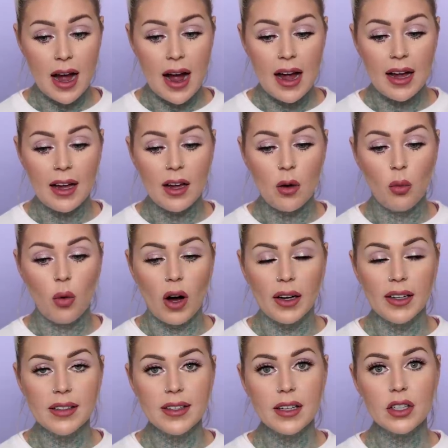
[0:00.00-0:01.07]
I
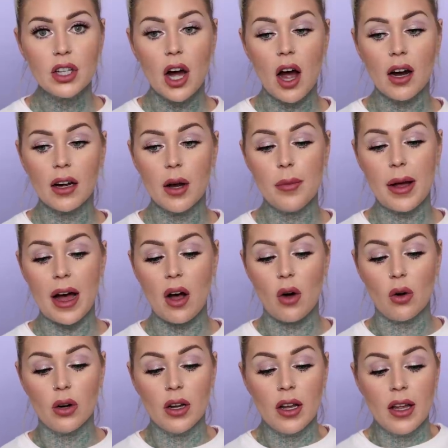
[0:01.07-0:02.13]
wanted to talk
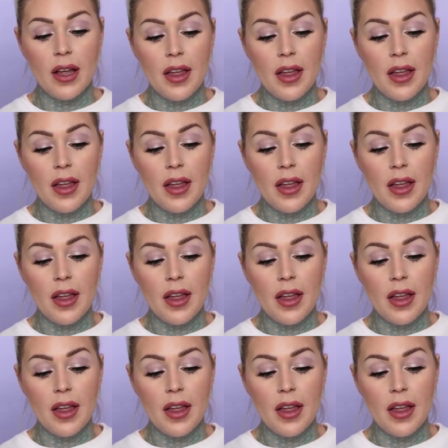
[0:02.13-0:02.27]
about